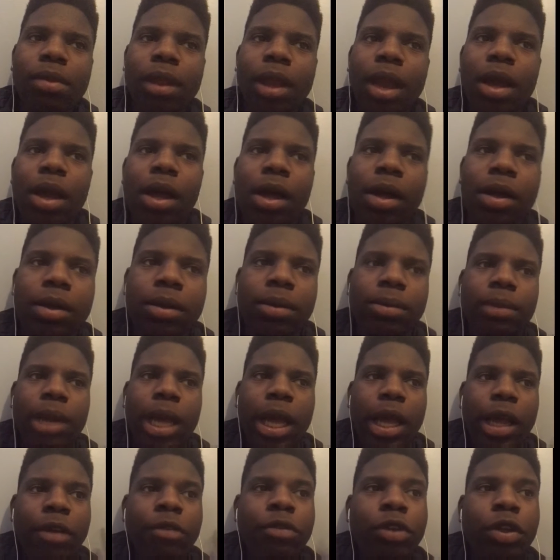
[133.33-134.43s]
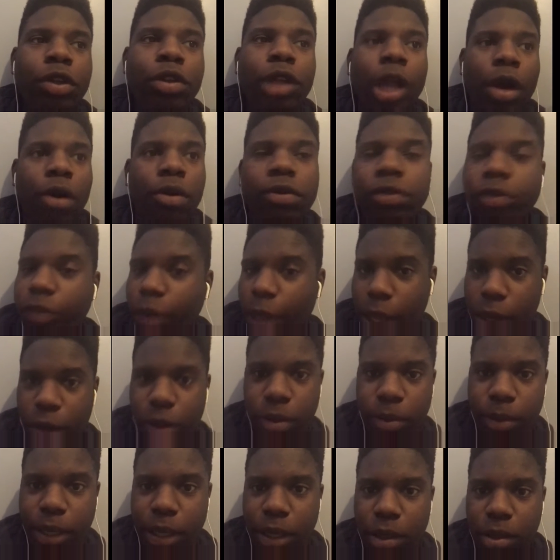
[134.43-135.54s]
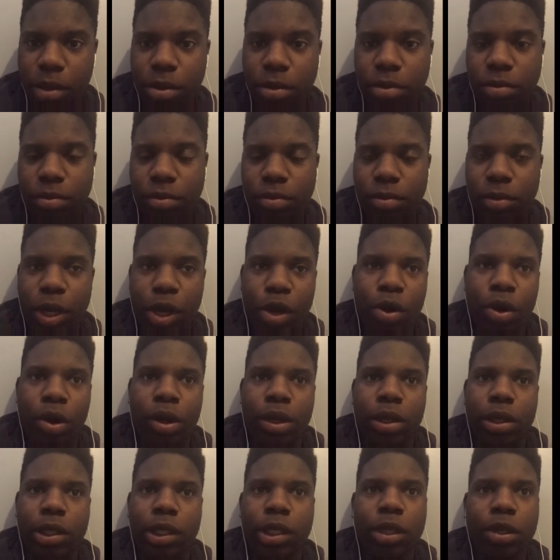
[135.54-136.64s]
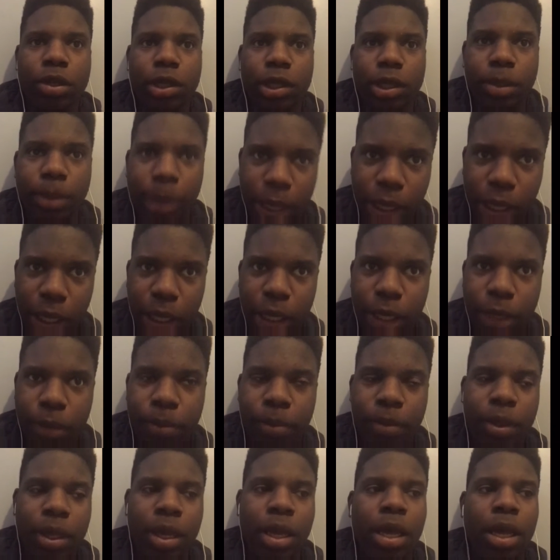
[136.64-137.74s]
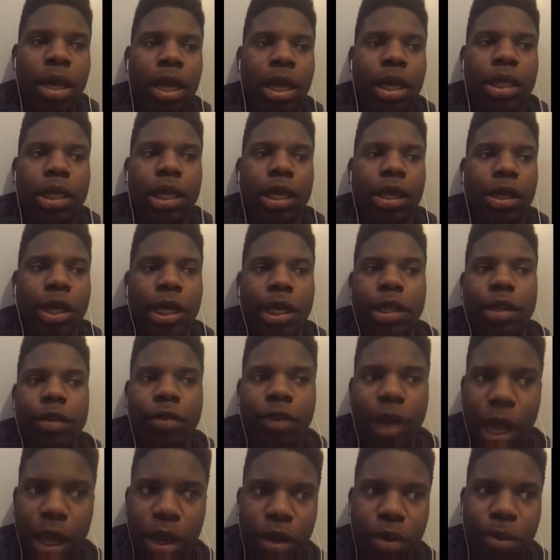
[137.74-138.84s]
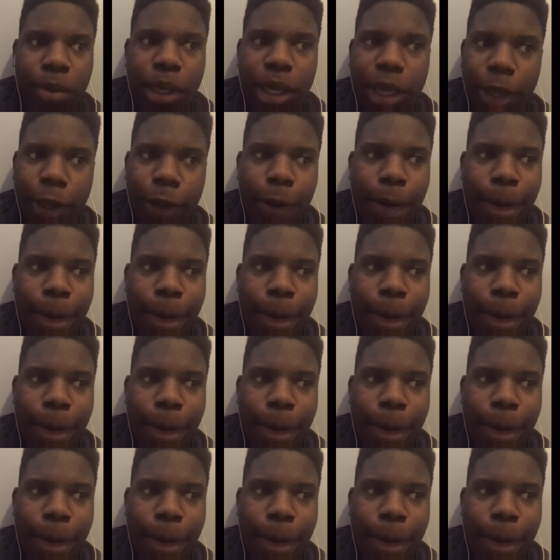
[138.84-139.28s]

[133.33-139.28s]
if you don't follow me on social media, then you need to follow me.